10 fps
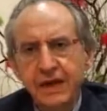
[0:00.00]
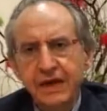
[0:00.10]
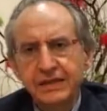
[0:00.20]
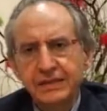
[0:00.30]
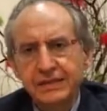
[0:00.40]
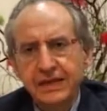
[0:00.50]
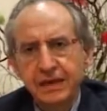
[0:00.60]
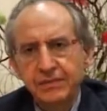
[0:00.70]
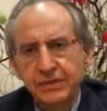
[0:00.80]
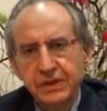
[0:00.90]
as a
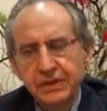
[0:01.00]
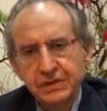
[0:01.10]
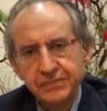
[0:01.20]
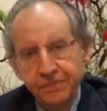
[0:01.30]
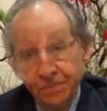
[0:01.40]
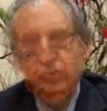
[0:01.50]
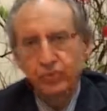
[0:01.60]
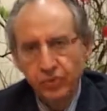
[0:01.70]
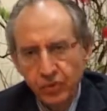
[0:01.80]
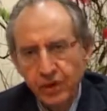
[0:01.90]
subject,
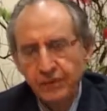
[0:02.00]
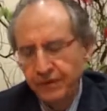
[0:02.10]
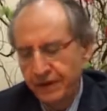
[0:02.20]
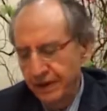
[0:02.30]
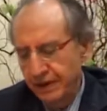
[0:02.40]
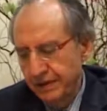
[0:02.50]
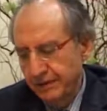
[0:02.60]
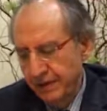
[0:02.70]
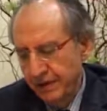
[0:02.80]
Usul al-Fiqh